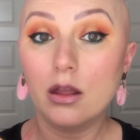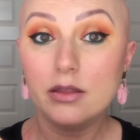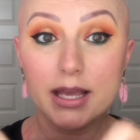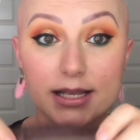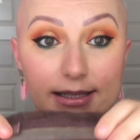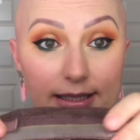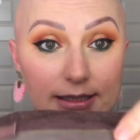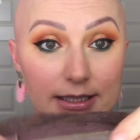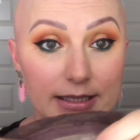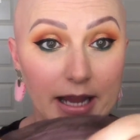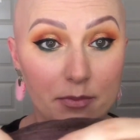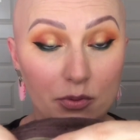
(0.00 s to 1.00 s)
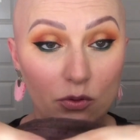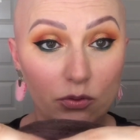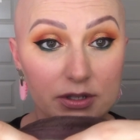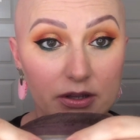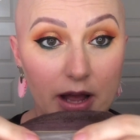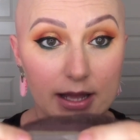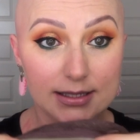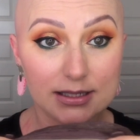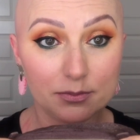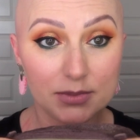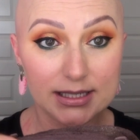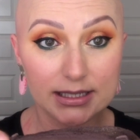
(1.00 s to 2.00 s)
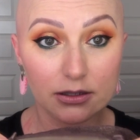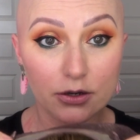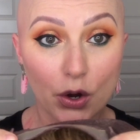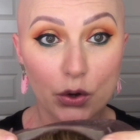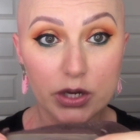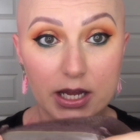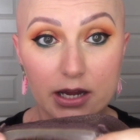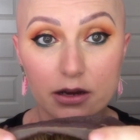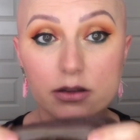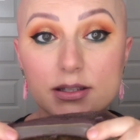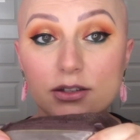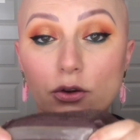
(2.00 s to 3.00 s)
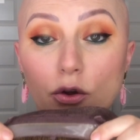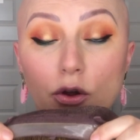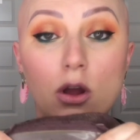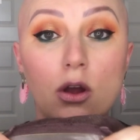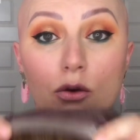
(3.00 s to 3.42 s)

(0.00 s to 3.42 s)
The extended nape also has some silicone here, so